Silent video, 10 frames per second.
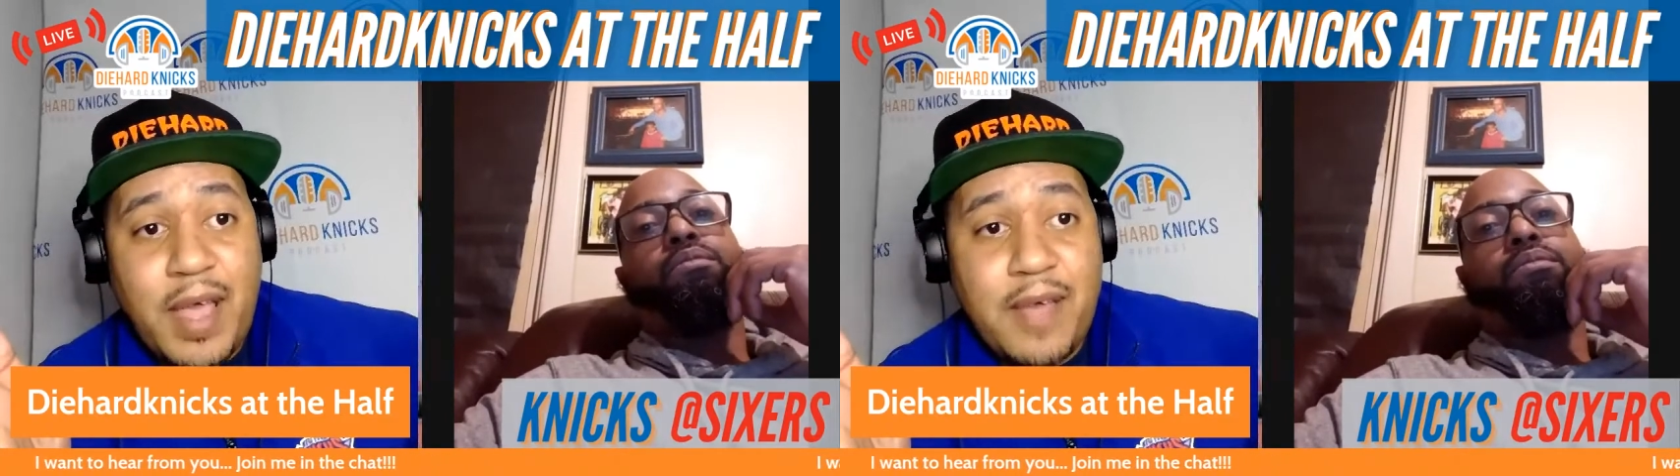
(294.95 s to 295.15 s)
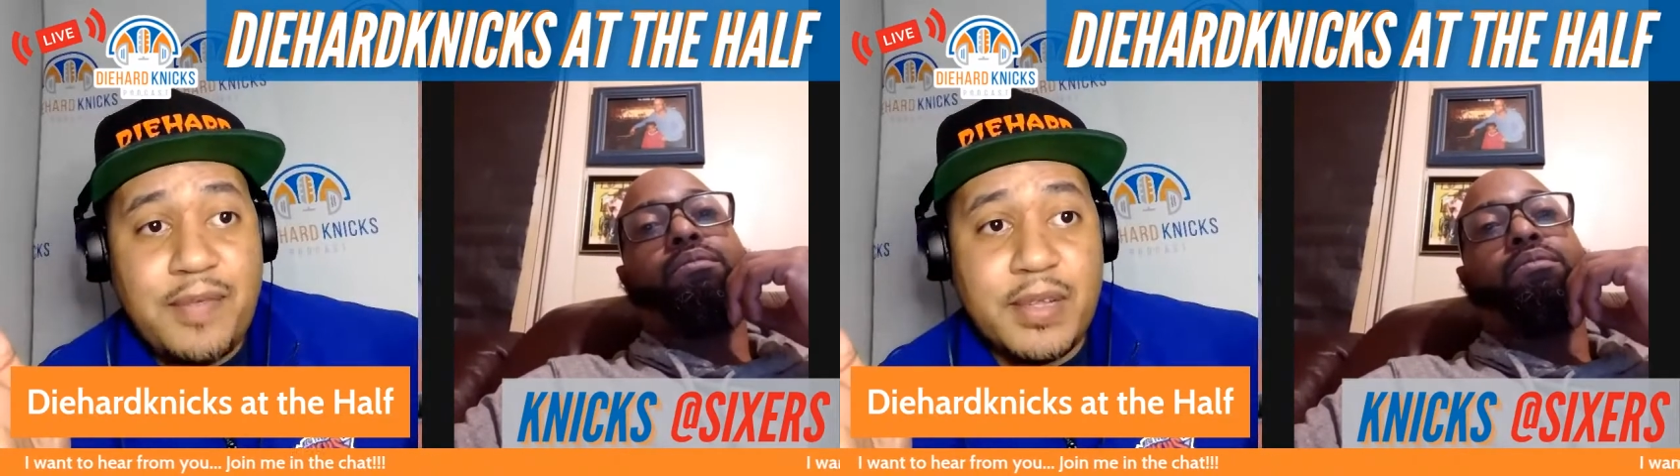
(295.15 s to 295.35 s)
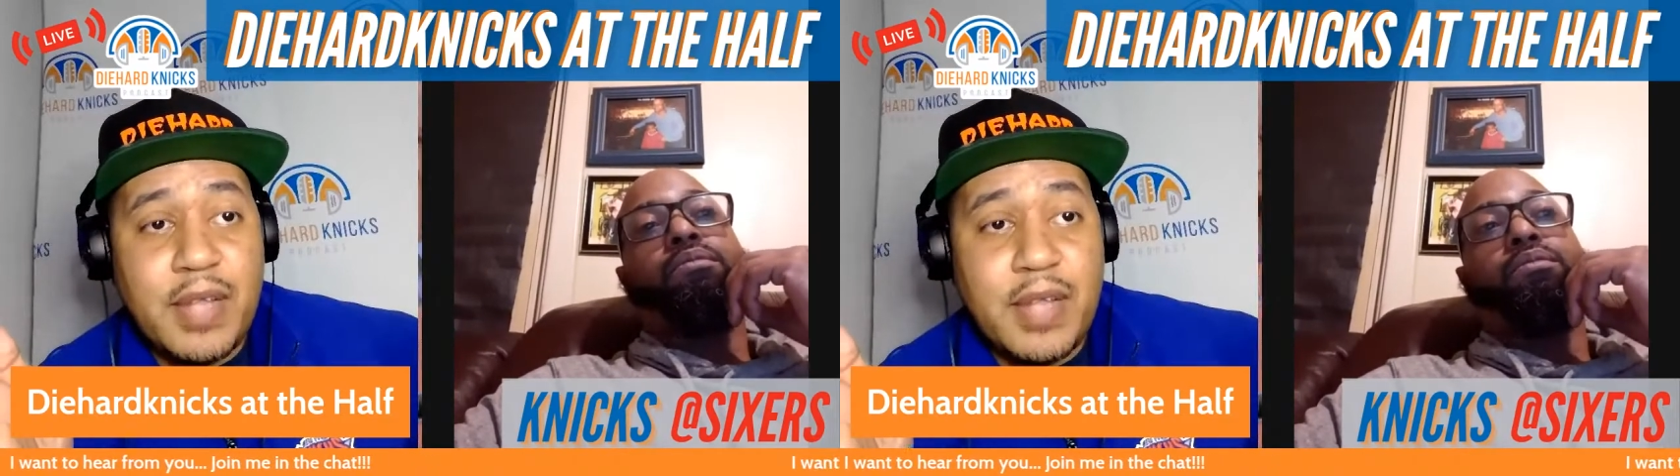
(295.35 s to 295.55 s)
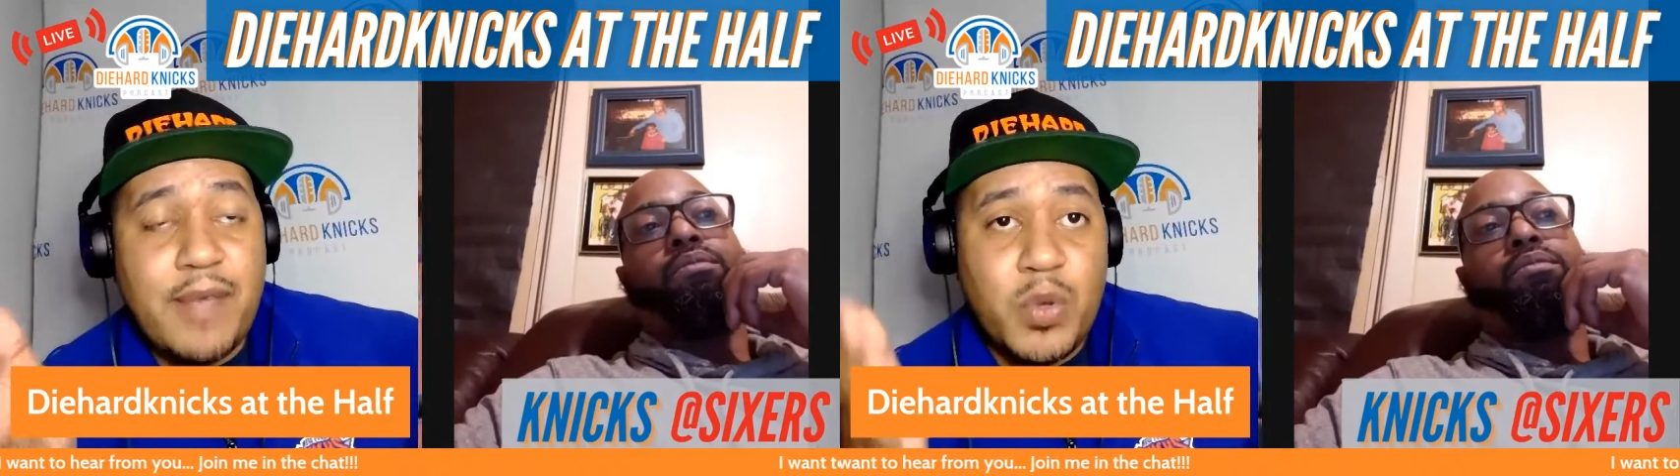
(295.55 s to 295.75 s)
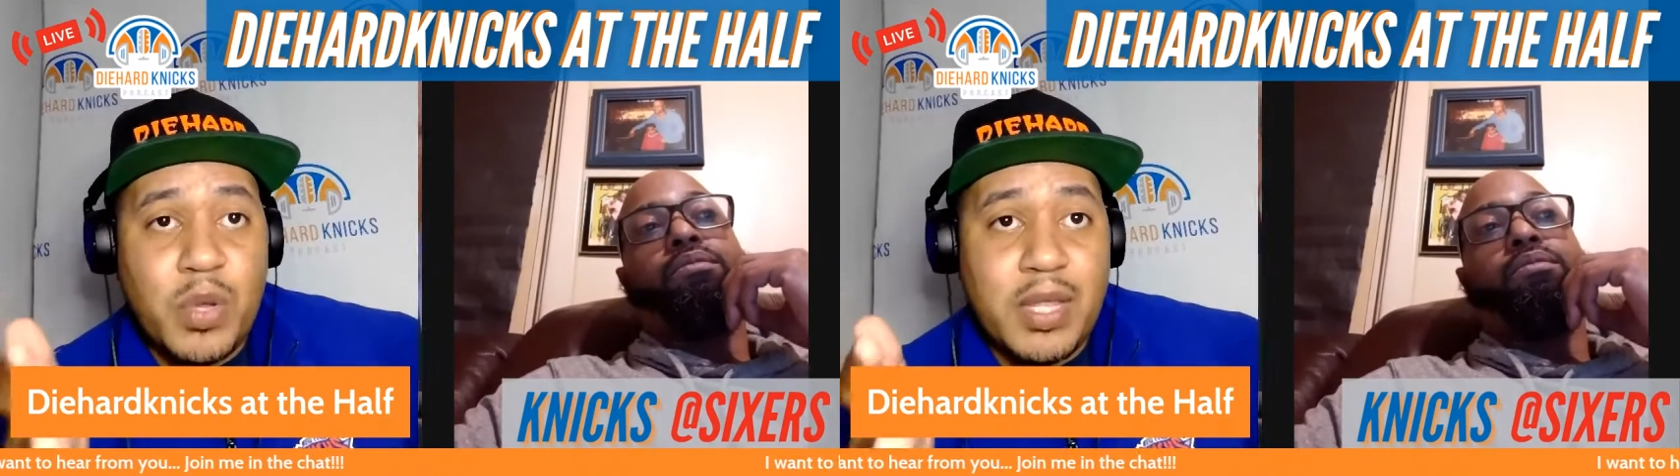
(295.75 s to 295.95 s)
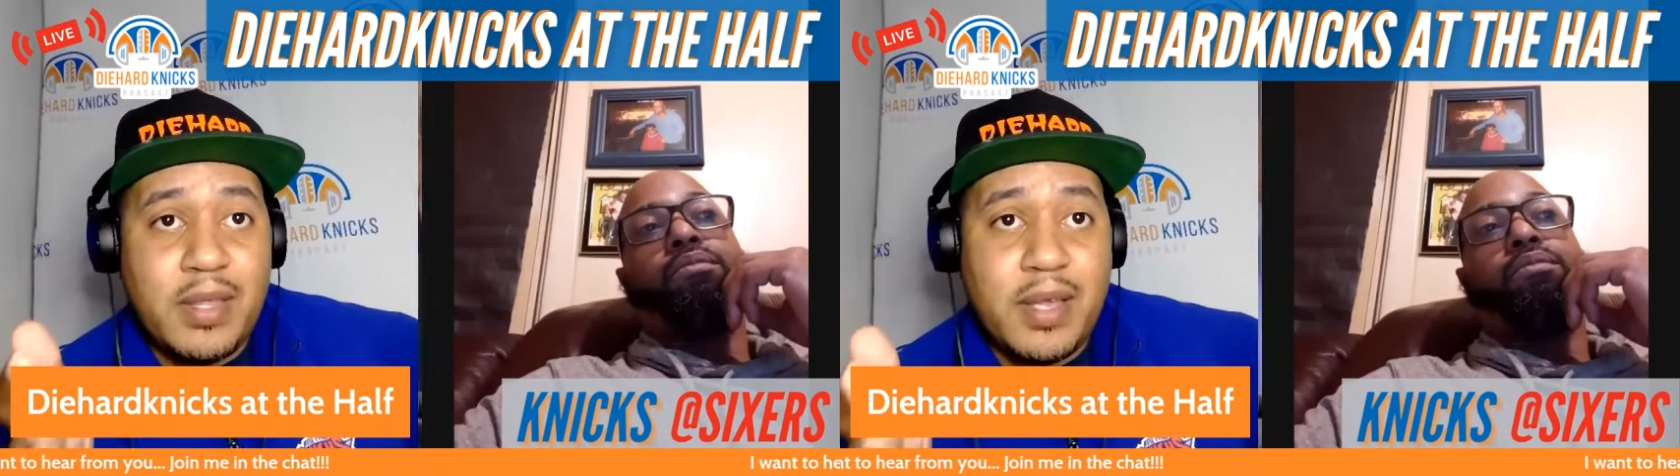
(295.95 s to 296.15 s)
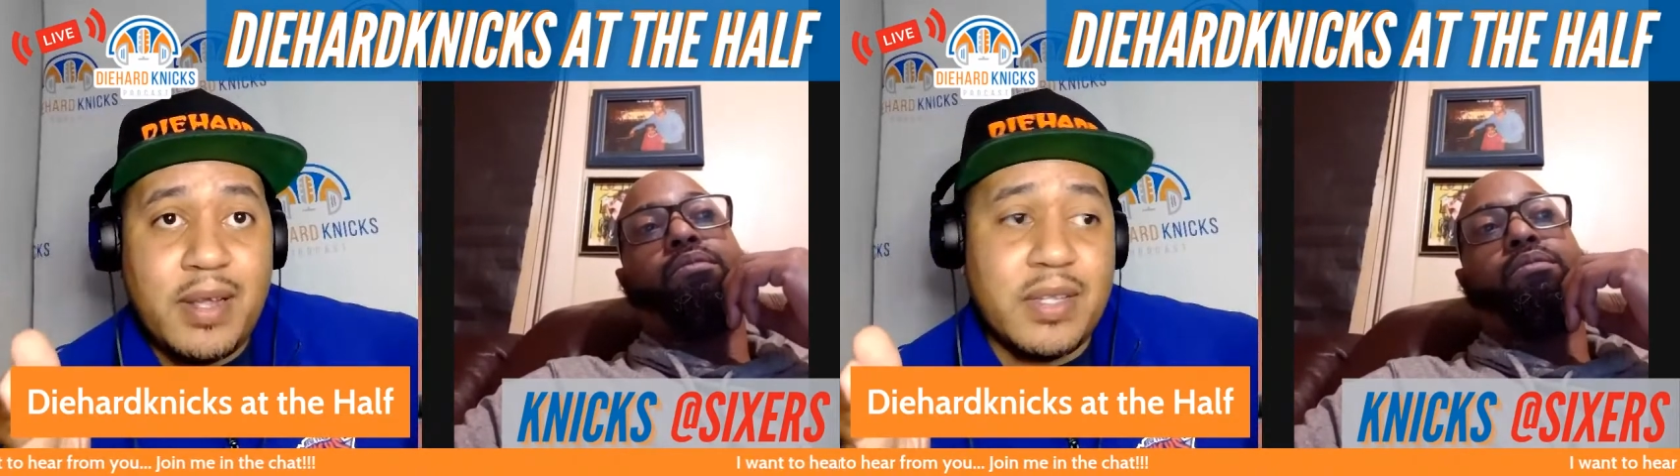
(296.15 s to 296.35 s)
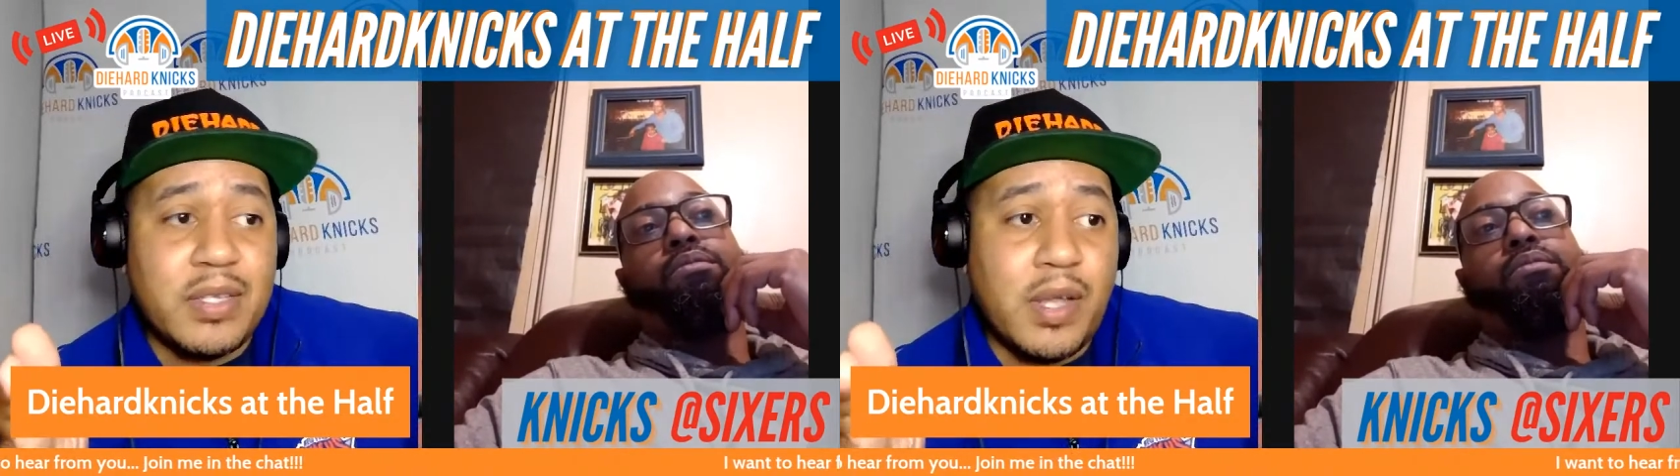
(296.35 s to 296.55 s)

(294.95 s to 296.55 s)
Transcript: having quickly there because